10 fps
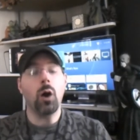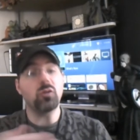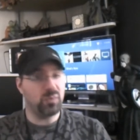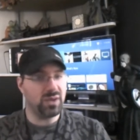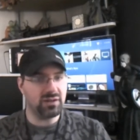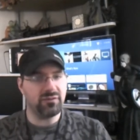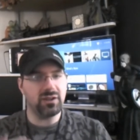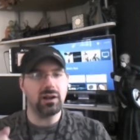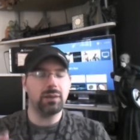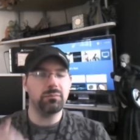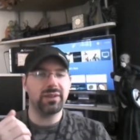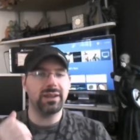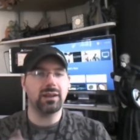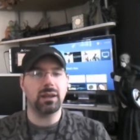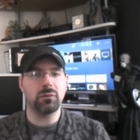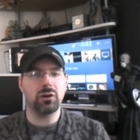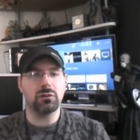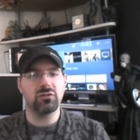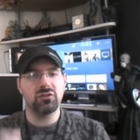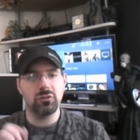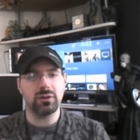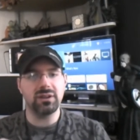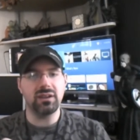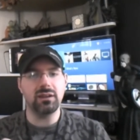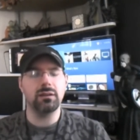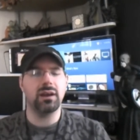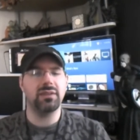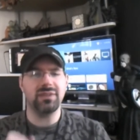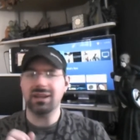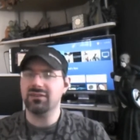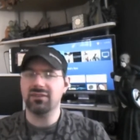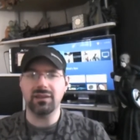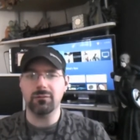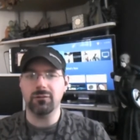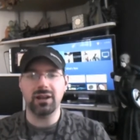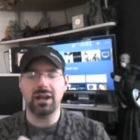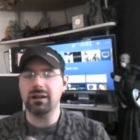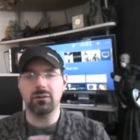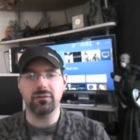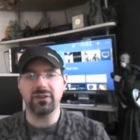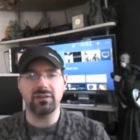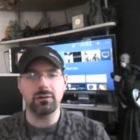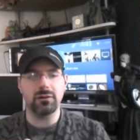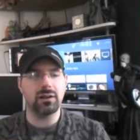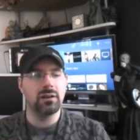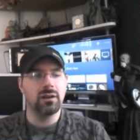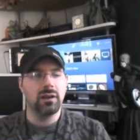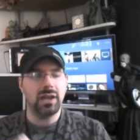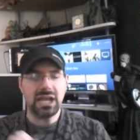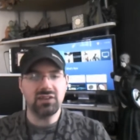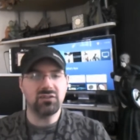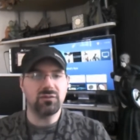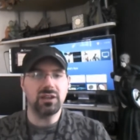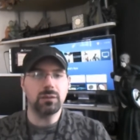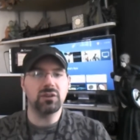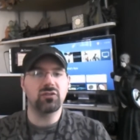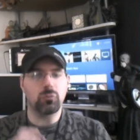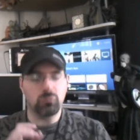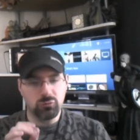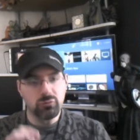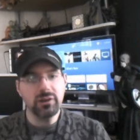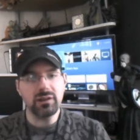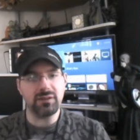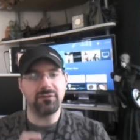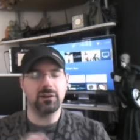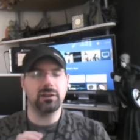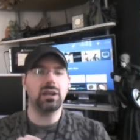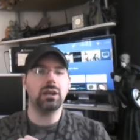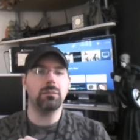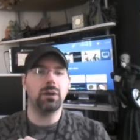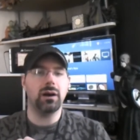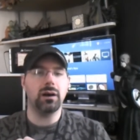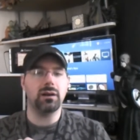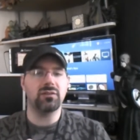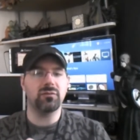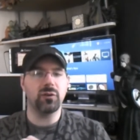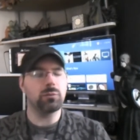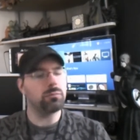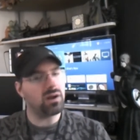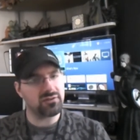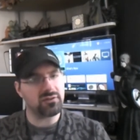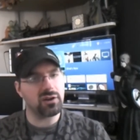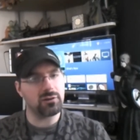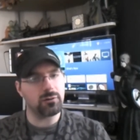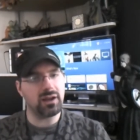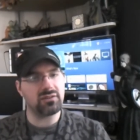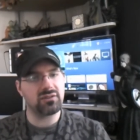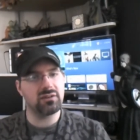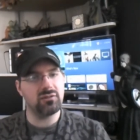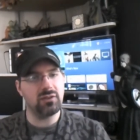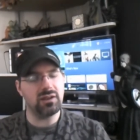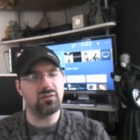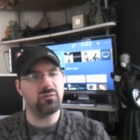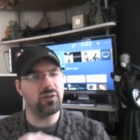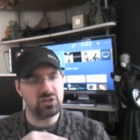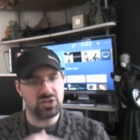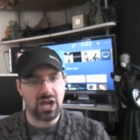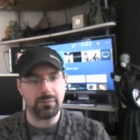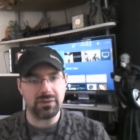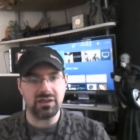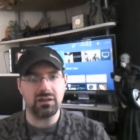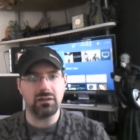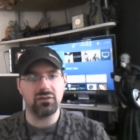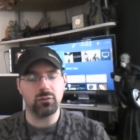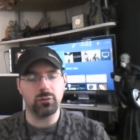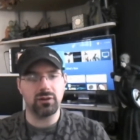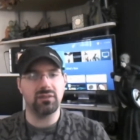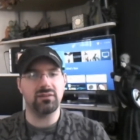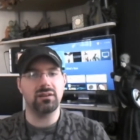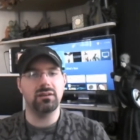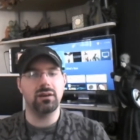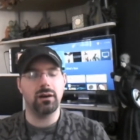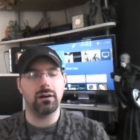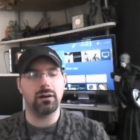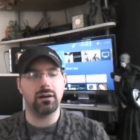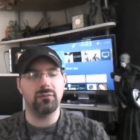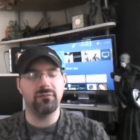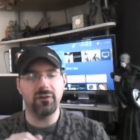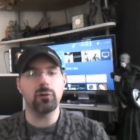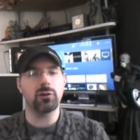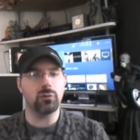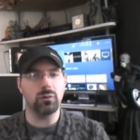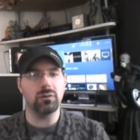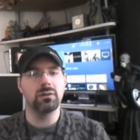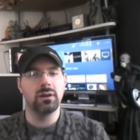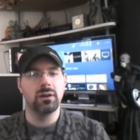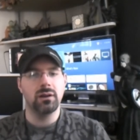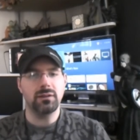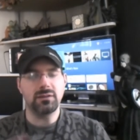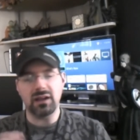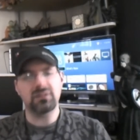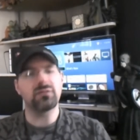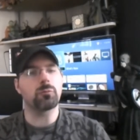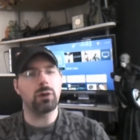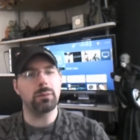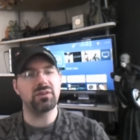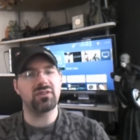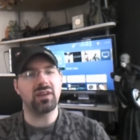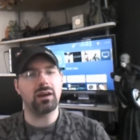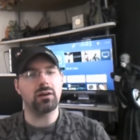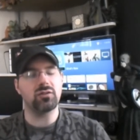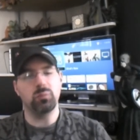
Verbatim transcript: Oh, speaking of Vita, I'm playing a game called Chukadin. I think I said that right. I don't know if I did or not. Age of Demons, really fun game. Uh, it's very Monster Hunter esque. It's very Japanese oriented. Uh, very cool a lot of different weapon styles.